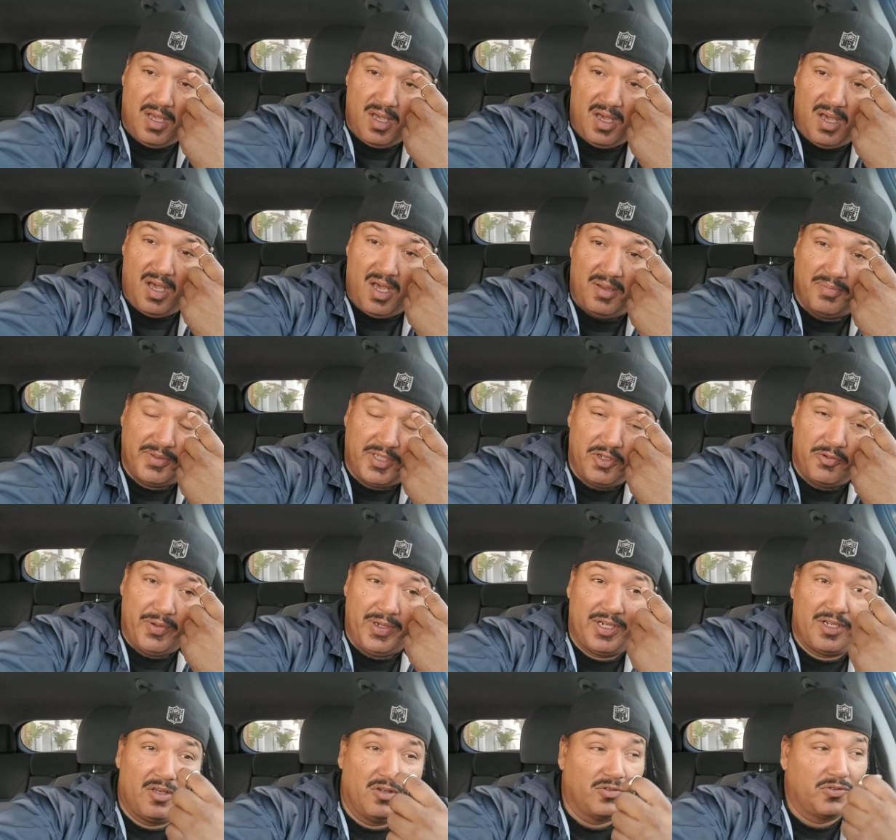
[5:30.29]
I'm getting
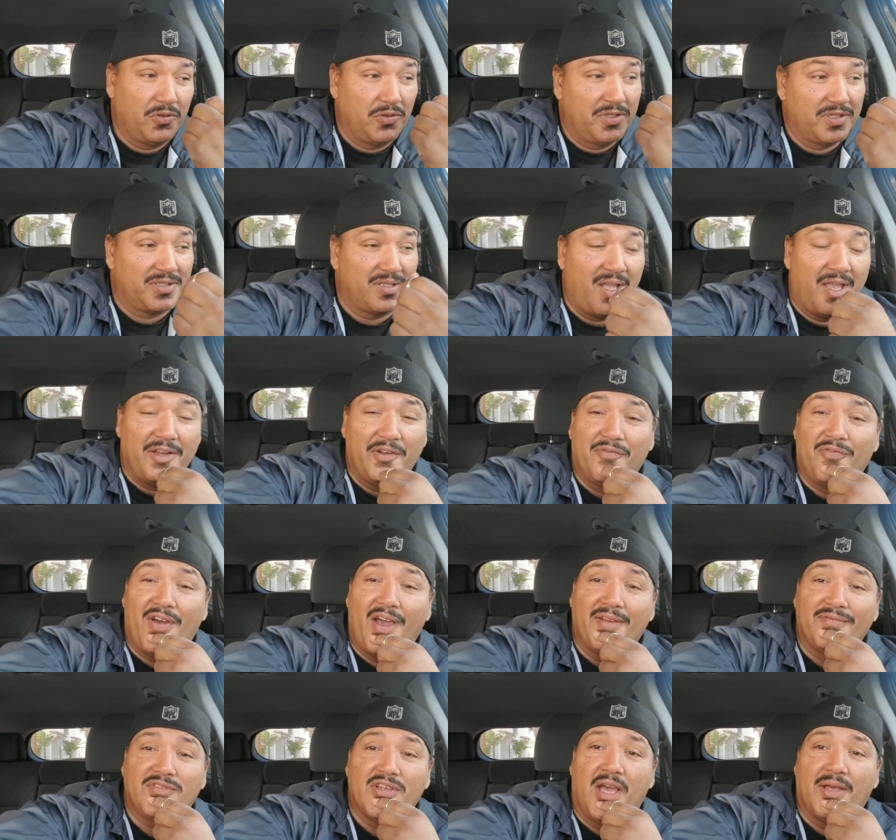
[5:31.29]
ready to go do this
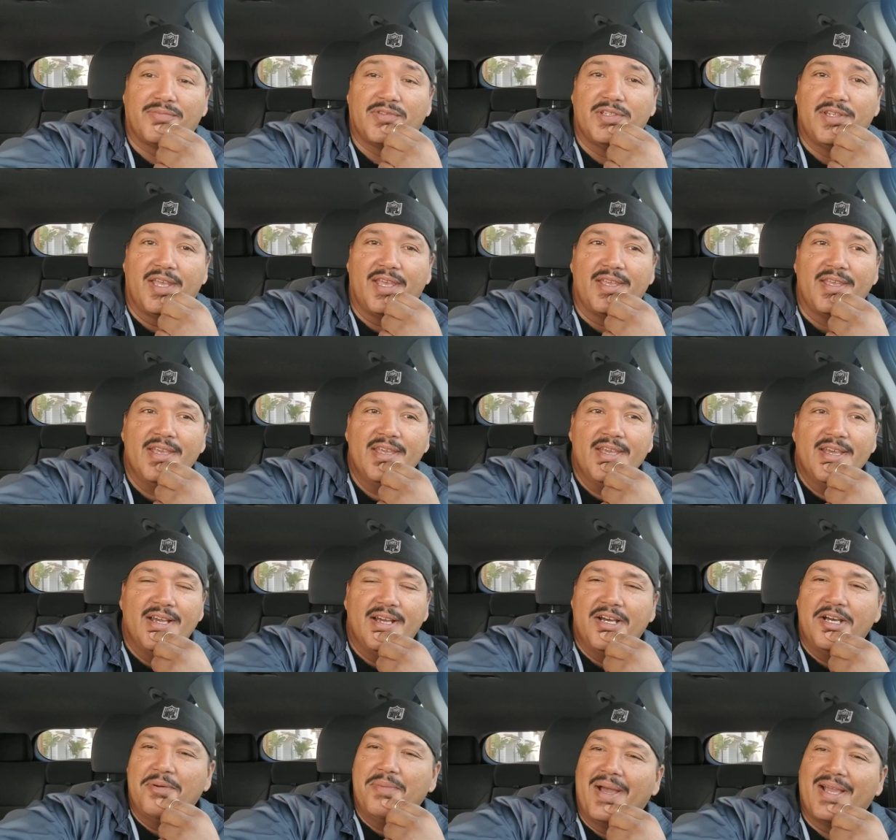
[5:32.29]
9-to-5 job today.
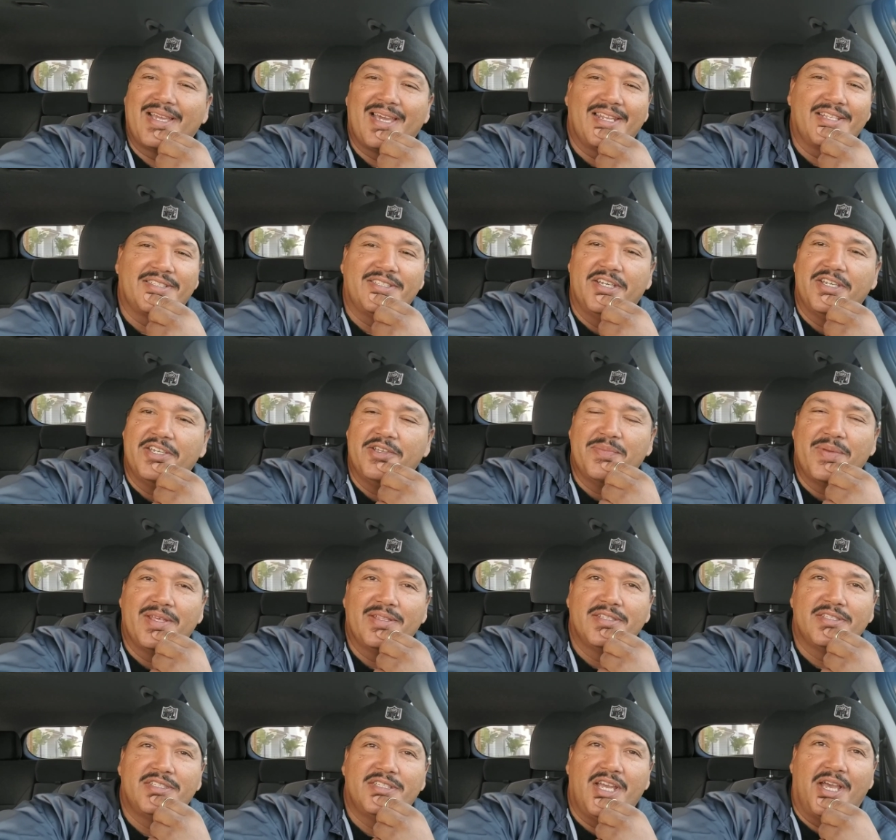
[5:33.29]
I got to tell you,
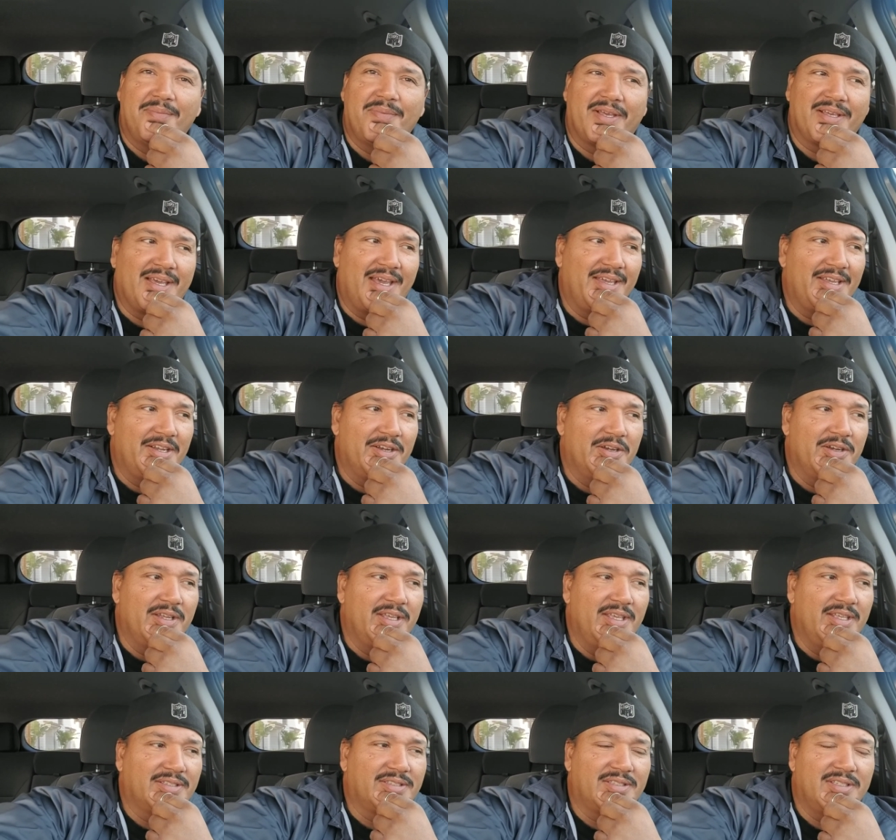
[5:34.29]
man, this job I got here,
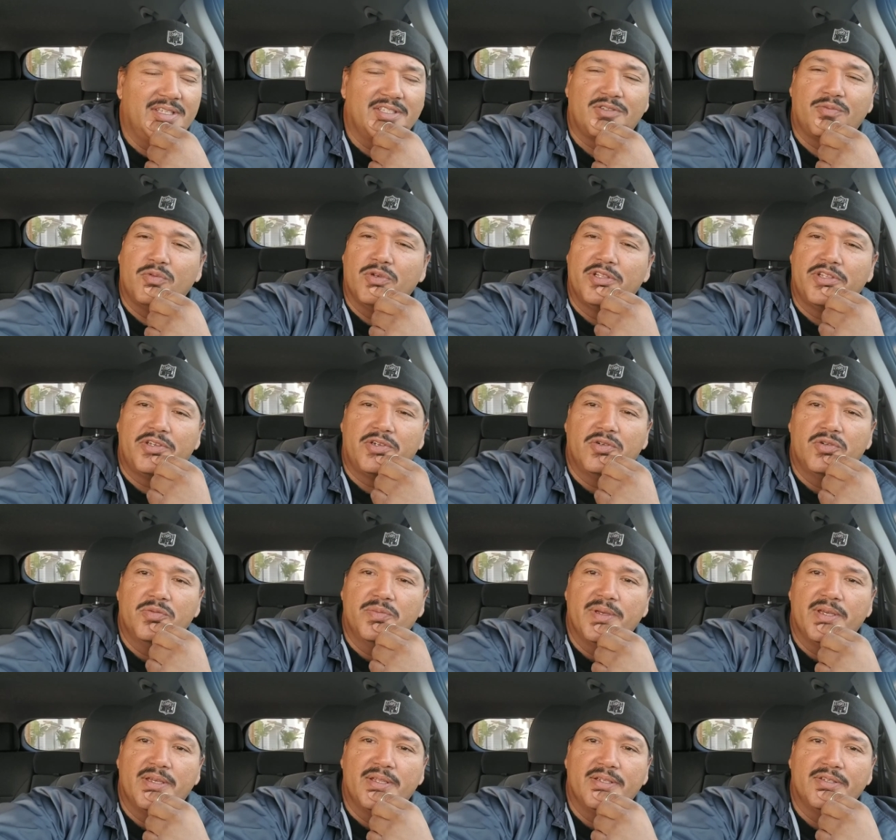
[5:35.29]
it's really cool,
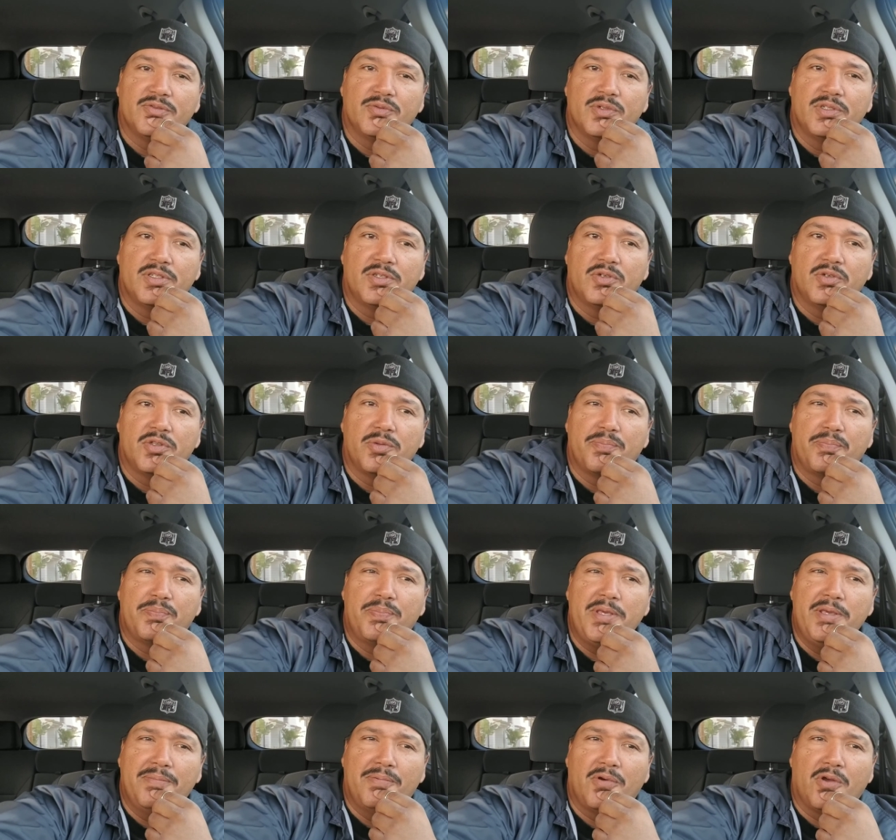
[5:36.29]
man. It's really cool. The
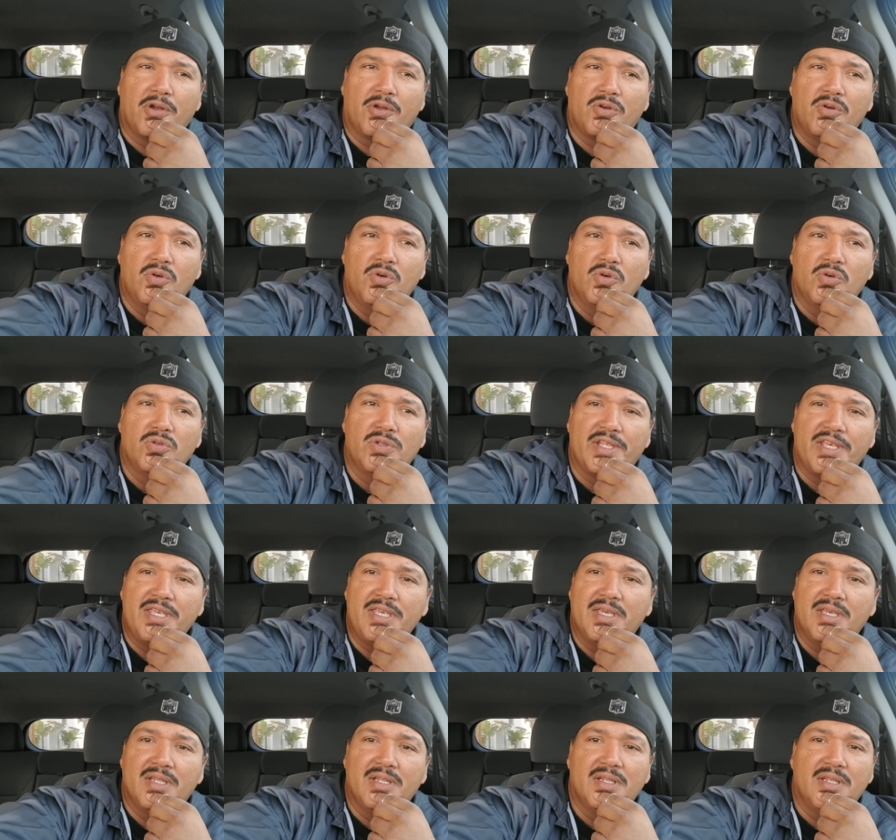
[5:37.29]
people are cool,
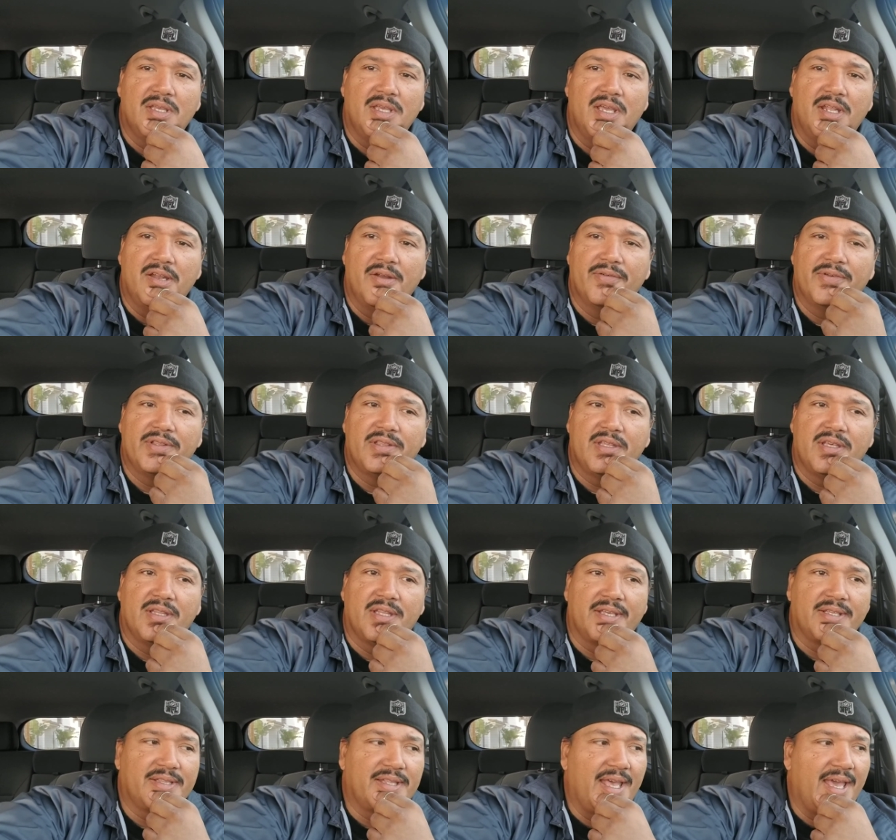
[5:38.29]
lenient, and everything
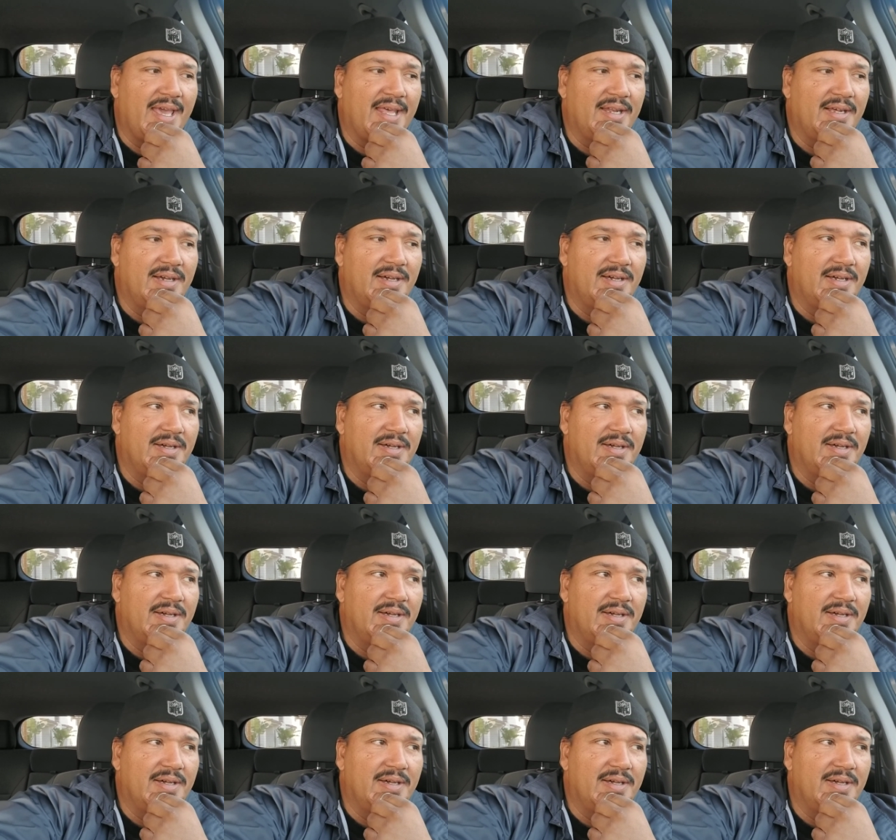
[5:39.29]
like that.